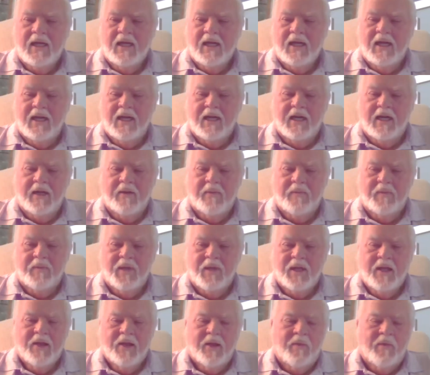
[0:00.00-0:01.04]

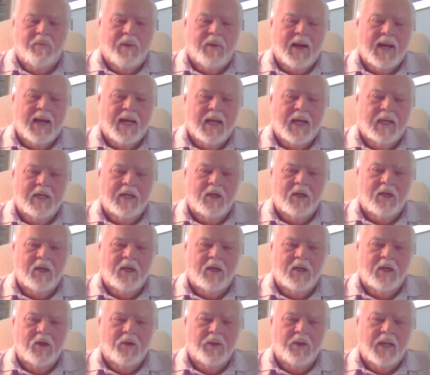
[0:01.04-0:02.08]
the pilot
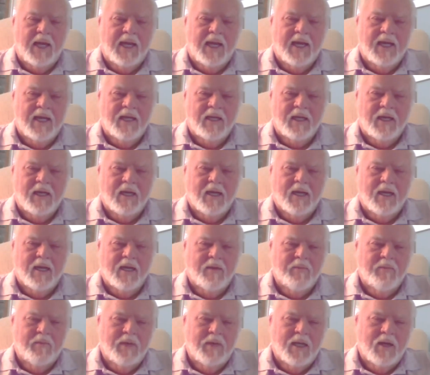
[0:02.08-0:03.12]
on
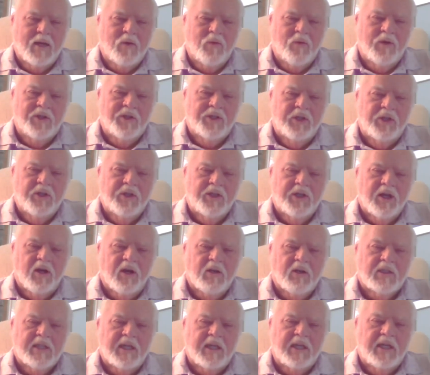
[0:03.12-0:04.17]
that, I wish you'd
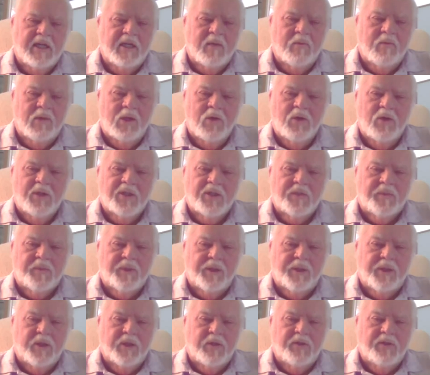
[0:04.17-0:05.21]
talk to him, Louis
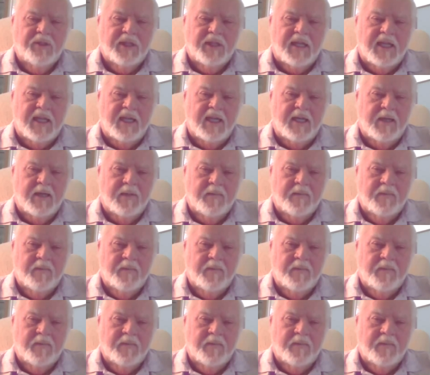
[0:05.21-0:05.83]
Panuski.